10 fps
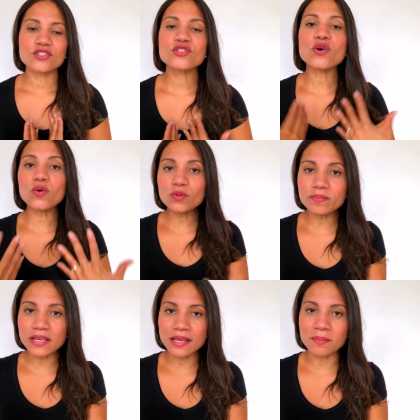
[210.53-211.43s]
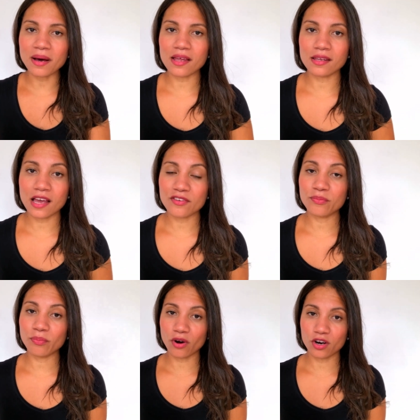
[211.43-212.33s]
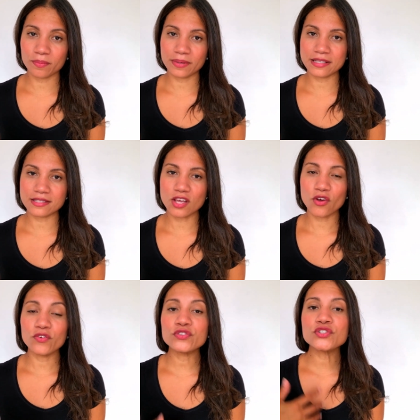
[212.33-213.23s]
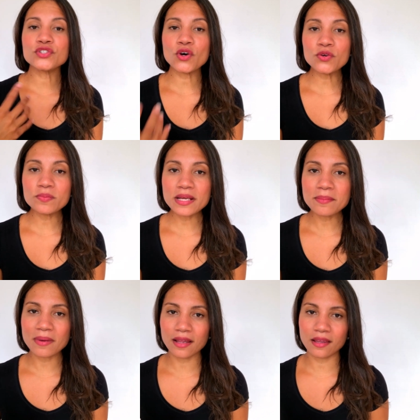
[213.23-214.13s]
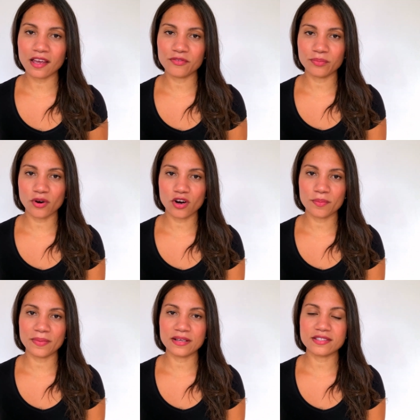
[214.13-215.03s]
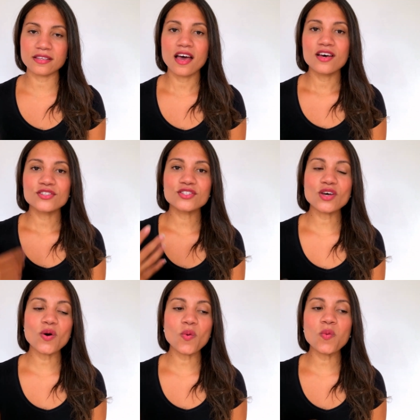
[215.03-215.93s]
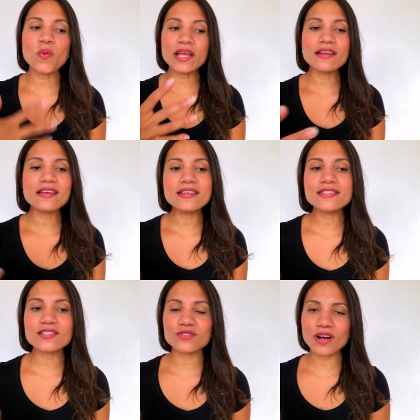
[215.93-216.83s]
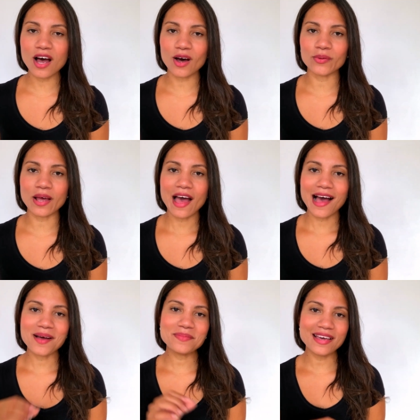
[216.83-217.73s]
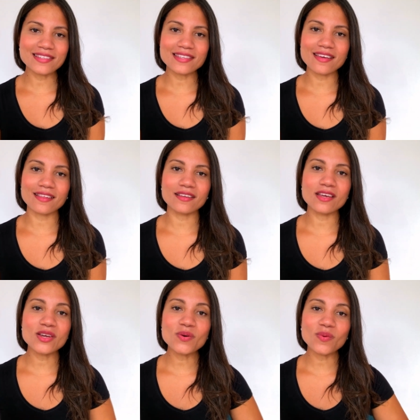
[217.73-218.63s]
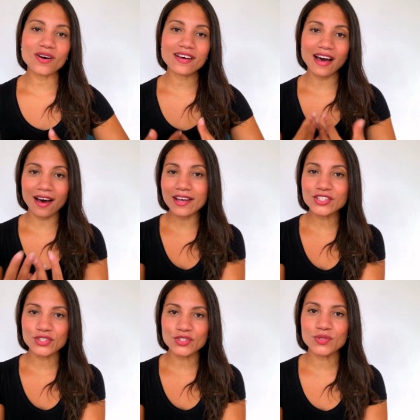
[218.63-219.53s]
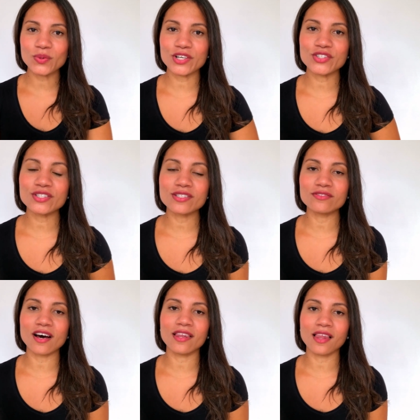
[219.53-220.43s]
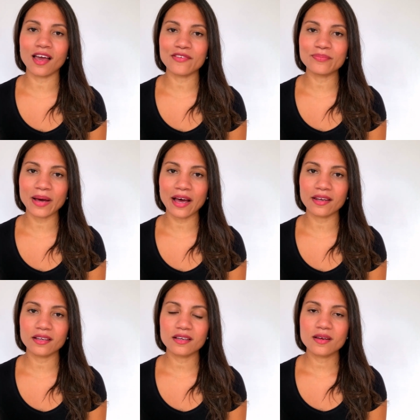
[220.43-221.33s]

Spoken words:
told me my life purpose, who've shown me my life purpose. So when he's around, I'm guessing that he will guide you toward your divine life path,